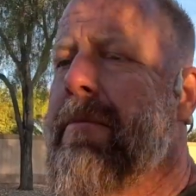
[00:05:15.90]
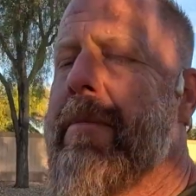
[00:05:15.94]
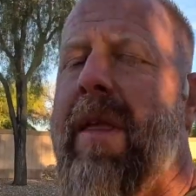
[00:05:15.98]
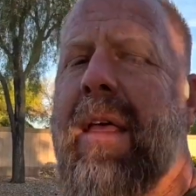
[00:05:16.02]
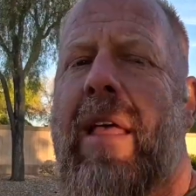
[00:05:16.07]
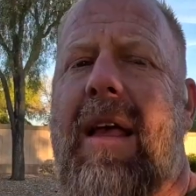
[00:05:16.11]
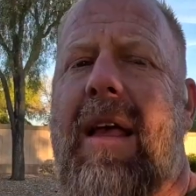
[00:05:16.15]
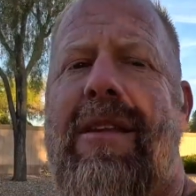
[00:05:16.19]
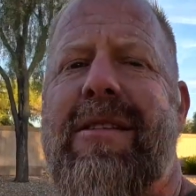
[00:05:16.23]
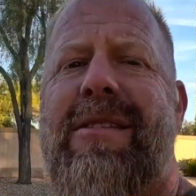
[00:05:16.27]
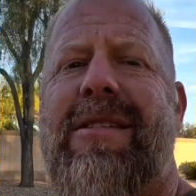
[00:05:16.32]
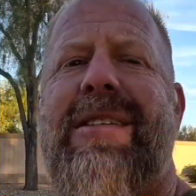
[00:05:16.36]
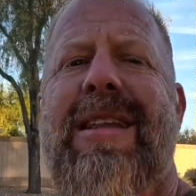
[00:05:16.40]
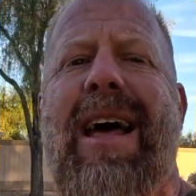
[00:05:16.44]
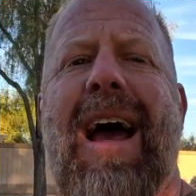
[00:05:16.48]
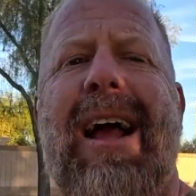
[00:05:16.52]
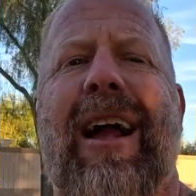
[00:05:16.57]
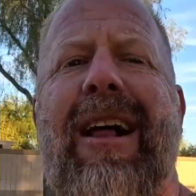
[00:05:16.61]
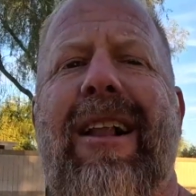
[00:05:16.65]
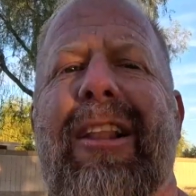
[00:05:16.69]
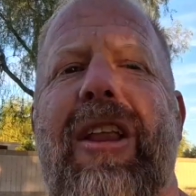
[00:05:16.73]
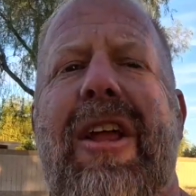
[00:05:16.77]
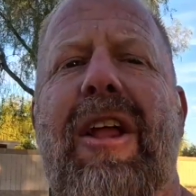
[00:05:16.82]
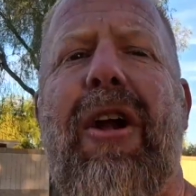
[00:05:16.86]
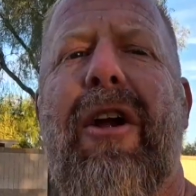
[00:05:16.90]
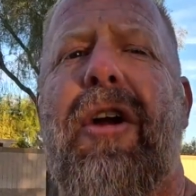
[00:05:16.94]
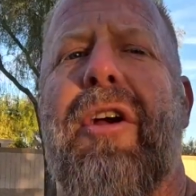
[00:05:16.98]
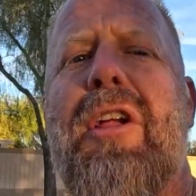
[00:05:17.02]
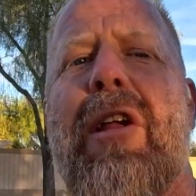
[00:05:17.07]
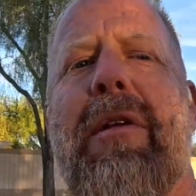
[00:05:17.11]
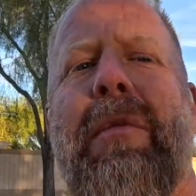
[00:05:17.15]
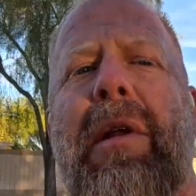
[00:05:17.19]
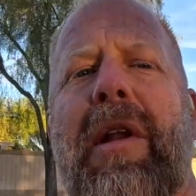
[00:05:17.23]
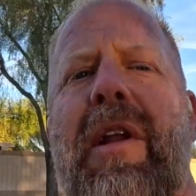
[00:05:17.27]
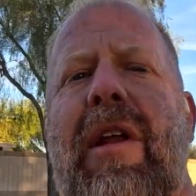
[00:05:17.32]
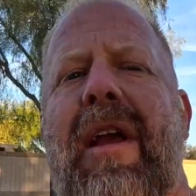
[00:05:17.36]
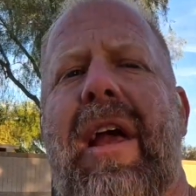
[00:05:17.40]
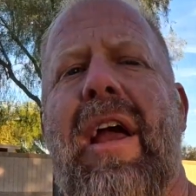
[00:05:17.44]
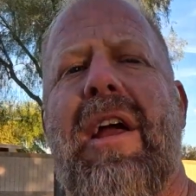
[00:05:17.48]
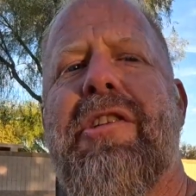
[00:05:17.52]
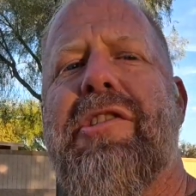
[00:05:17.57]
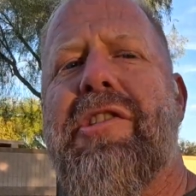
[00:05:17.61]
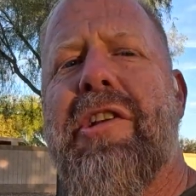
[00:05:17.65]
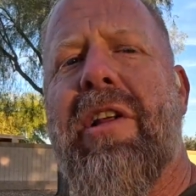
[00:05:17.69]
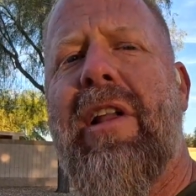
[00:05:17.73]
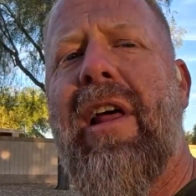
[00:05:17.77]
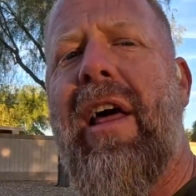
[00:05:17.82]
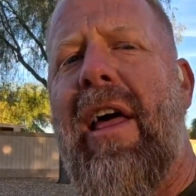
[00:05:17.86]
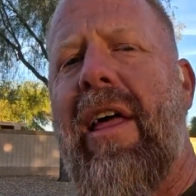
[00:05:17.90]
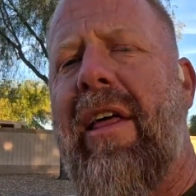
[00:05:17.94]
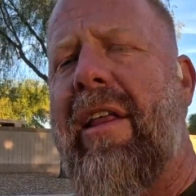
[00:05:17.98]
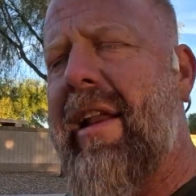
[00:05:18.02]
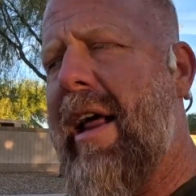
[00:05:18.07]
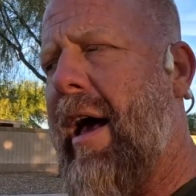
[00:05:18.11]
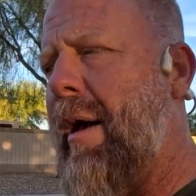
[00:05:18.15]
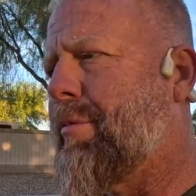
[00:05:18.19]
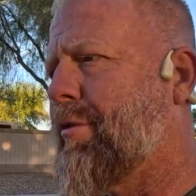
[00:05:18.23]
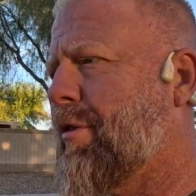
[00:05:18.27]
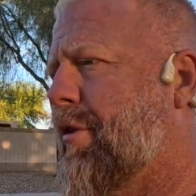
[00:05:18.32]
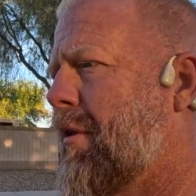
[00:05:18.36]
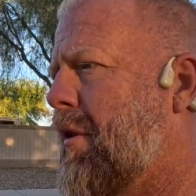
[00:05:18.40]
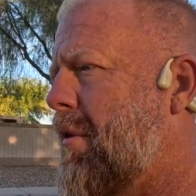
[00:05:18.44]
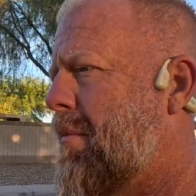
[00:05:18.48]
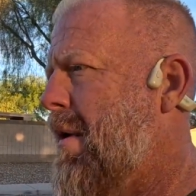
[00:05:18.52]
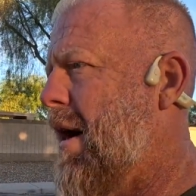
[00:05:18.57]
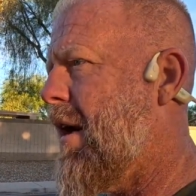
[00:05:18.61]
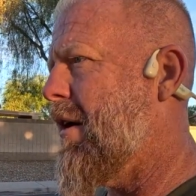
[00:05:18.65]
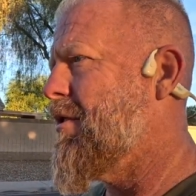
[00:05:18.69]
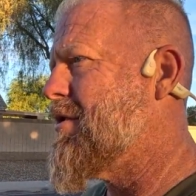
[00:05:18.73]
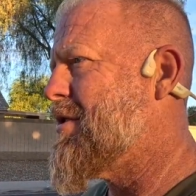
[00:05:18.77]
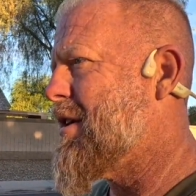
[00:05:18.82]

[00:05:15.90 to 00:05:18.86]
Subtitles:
It's that clear communication that absolutely matters.